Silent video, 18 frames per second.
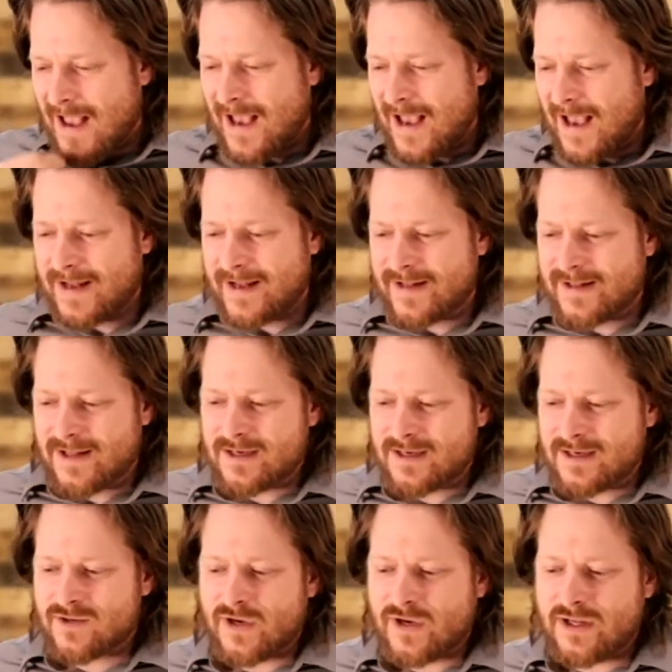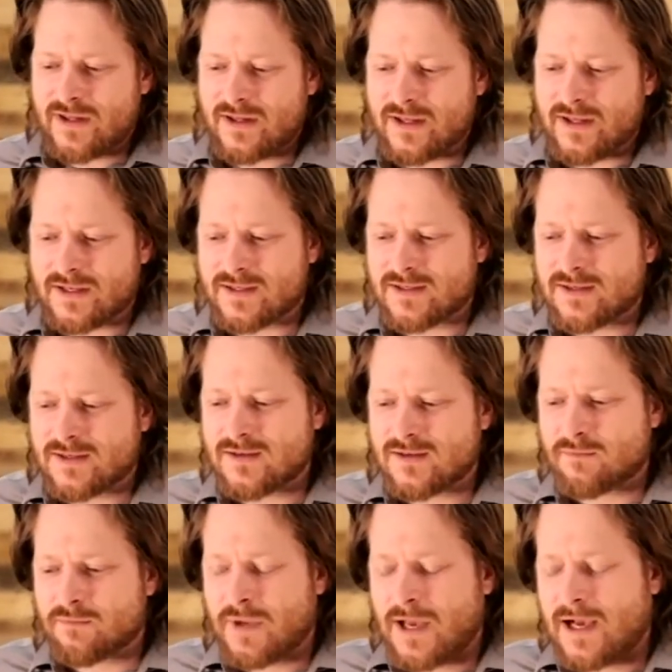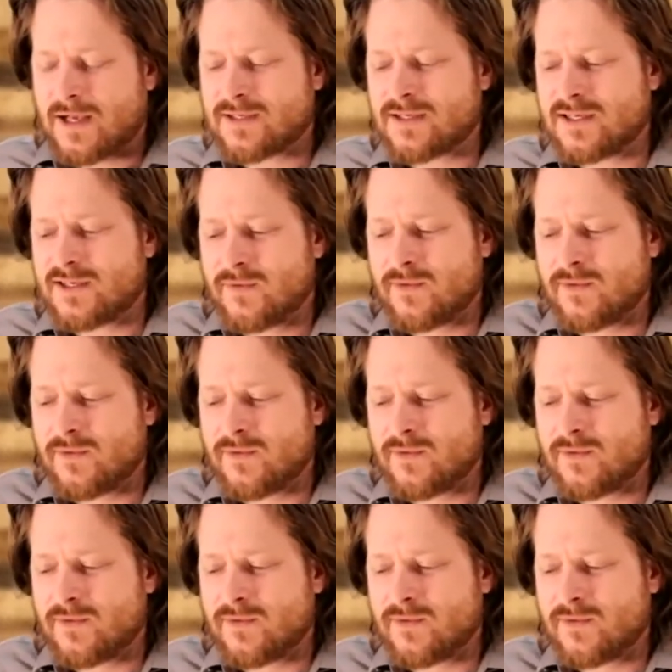And I'd like to read this passage